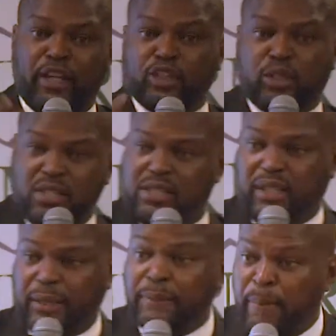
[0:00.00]
a
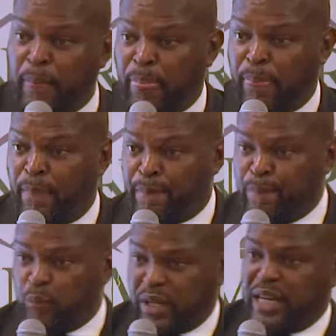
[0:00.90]
trustee.
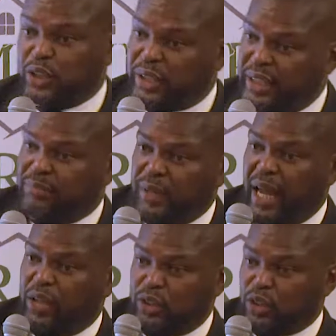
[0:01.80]
It's actually
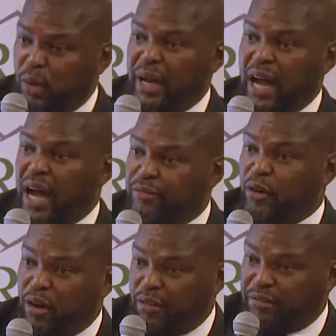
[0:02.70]
held on behalf
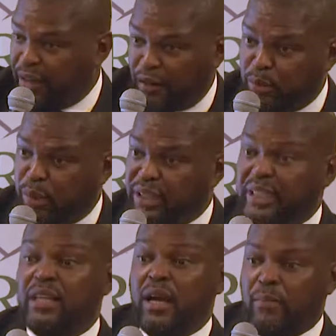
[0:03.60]
of
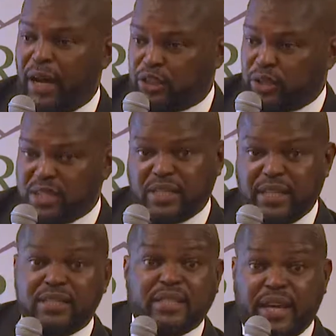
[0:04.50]
everybody by a trustee.
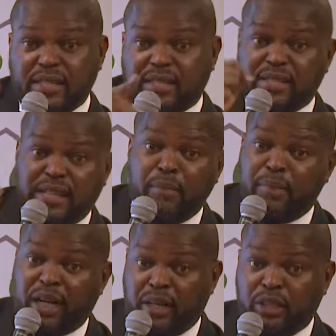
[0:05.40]
In this case,
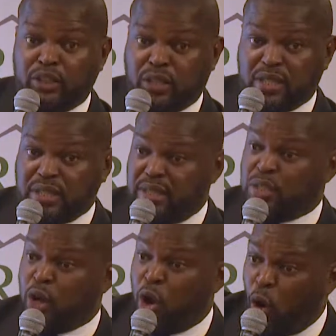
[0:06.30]
Stanbic
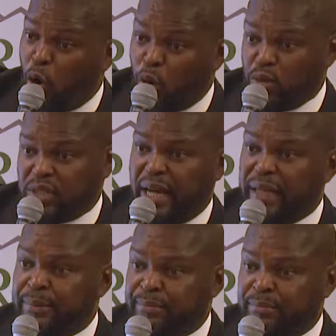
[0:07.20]
Trustees holds that.